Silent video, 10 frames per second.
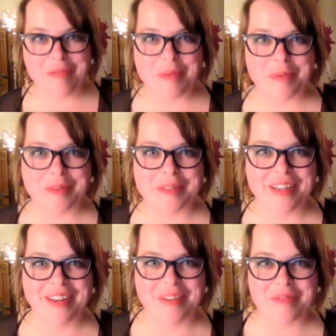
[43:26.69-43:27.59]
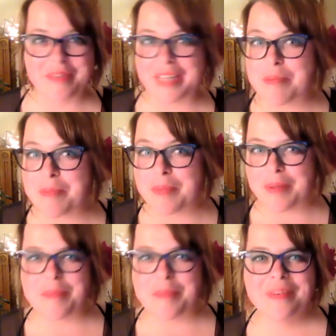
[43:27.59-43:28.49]
people to kind of keep
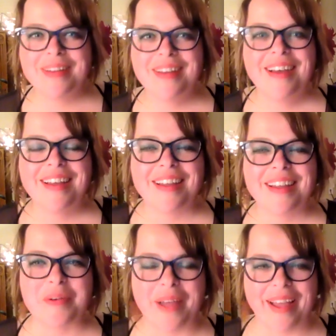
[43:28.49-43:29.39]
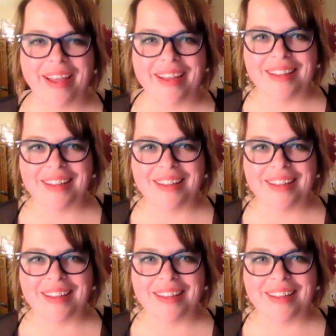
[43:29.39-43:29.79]
them in a way.